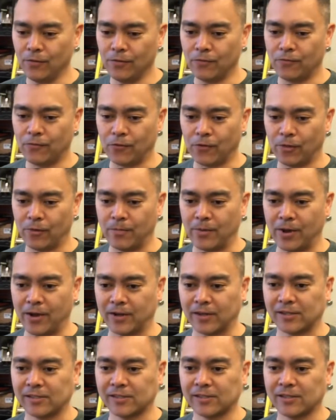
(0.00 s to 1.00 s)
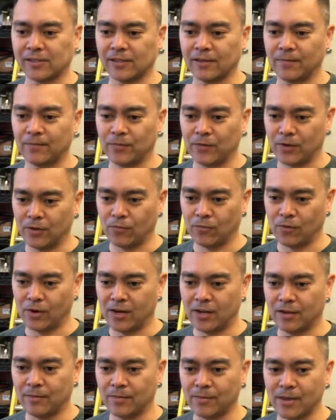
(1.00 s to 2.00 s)
for the pucks,
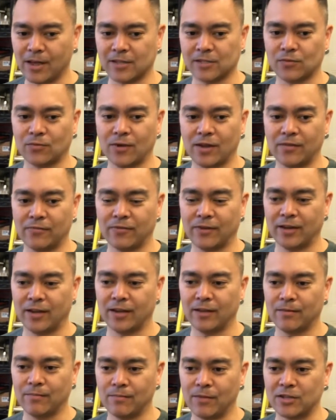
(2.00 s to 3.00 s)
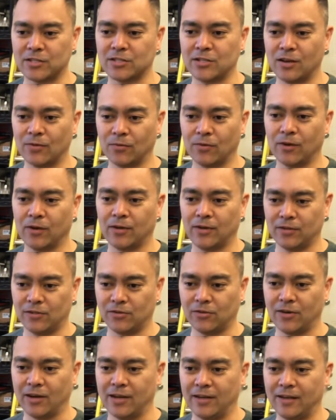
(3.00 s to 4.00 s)
running them as a Wi-Fi mesh network,
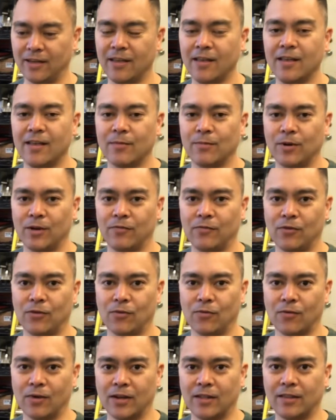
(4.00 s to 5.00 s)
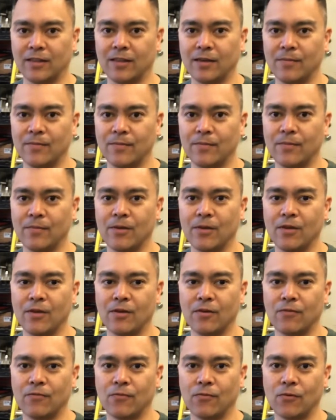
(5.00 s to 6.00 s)
it's great. But if you're running them
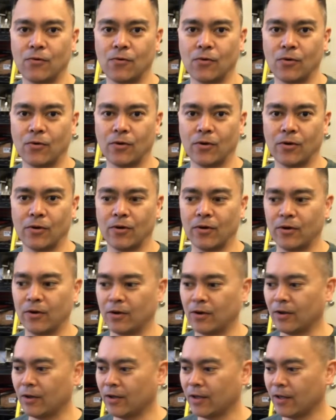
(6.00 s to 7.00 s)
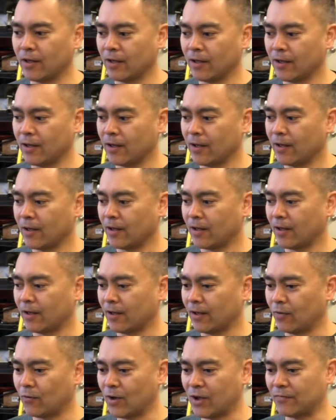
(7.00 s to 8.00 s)
for
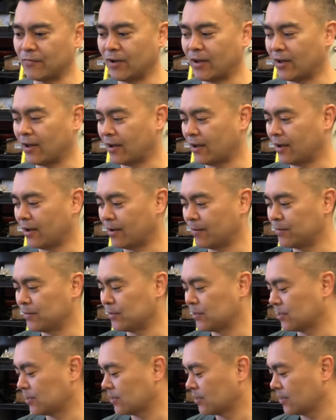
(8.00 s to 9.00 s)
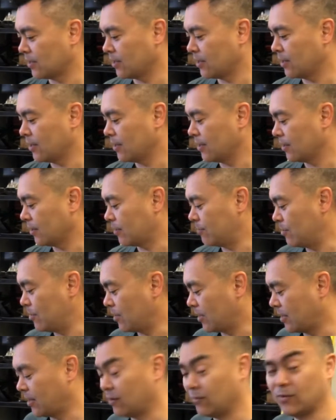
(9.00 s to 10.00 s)
Wi-Fi hubs
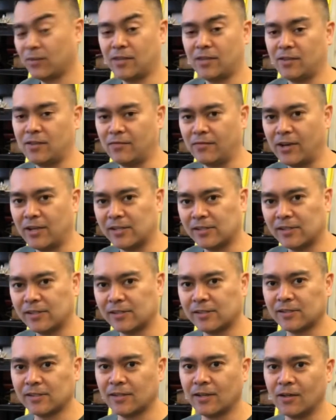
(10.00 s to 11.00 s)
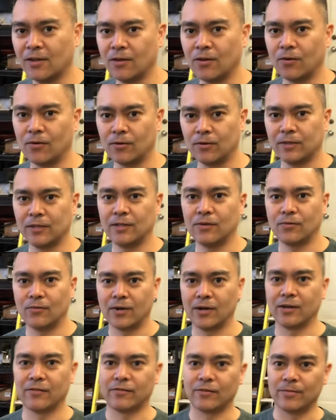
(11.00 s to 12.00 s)
communicating with the devices, only
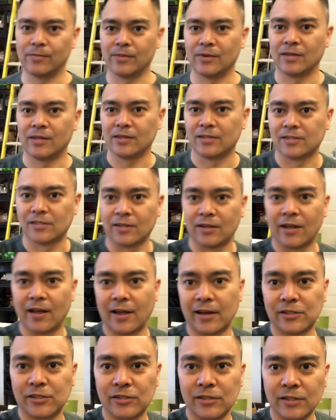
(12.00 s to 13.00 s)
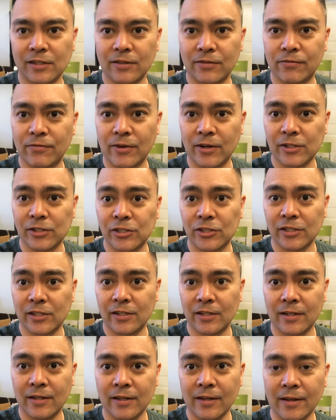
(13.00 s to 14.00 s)
one of them is going to actually
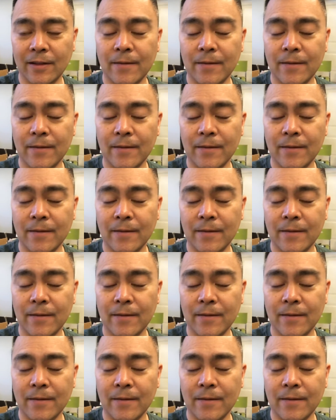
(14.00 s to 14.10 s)
function